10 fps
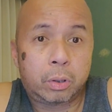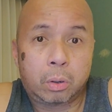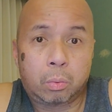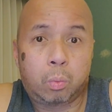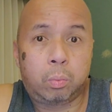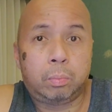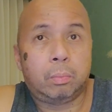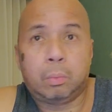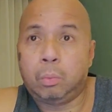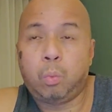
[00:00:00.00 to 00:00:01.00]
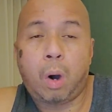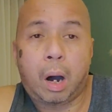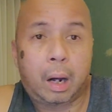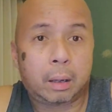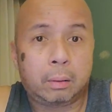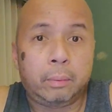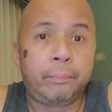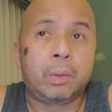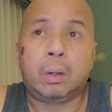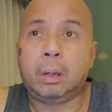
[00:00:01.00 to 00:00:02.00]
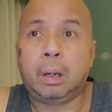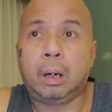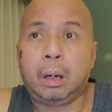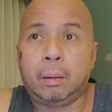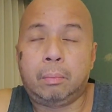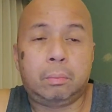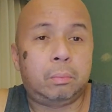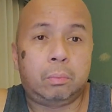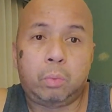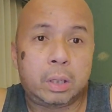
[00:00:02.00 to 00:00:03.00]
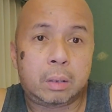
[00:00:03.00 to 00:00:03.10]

to your walk, run